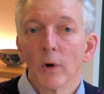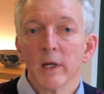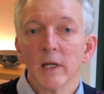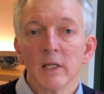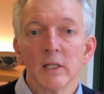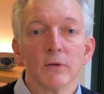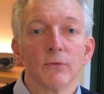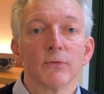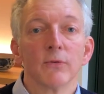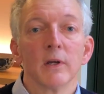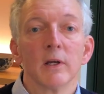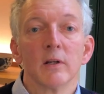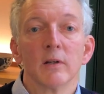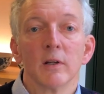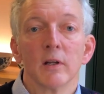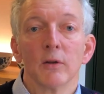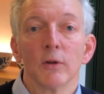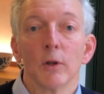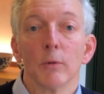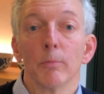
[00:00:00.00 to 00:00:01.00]
he
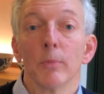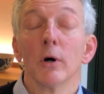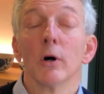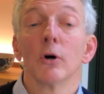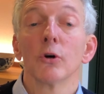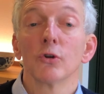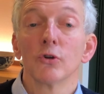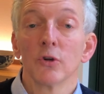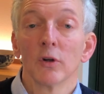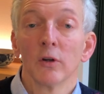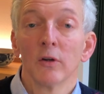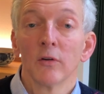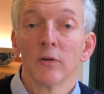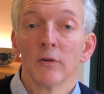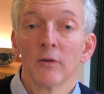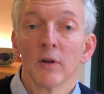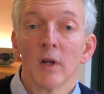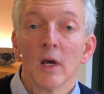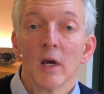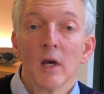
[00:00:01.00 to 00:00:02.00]
defeated the Persians,